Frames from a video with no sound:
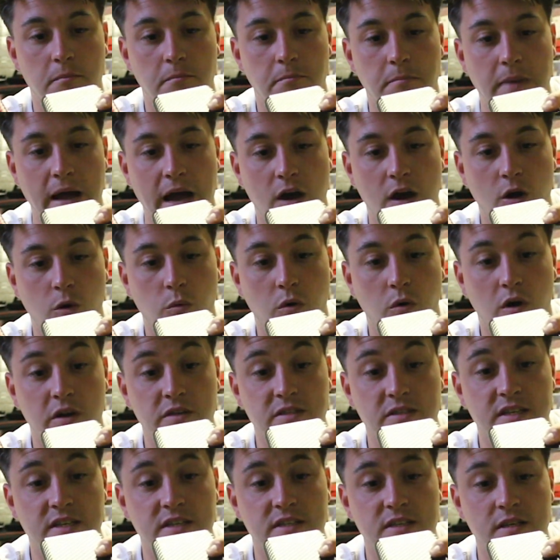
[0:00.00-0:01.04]
Power
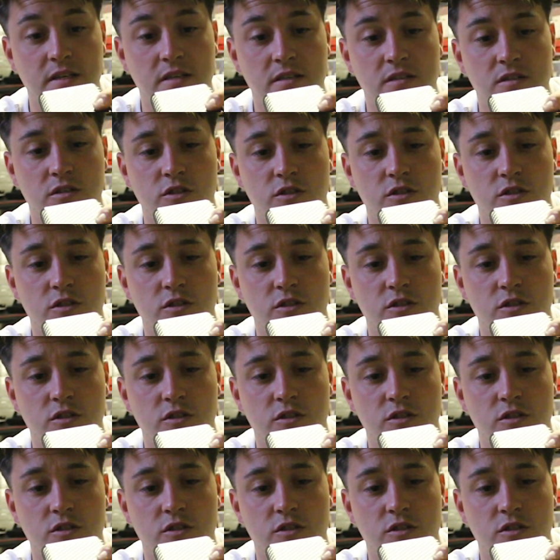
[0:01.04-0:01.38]
wise, this is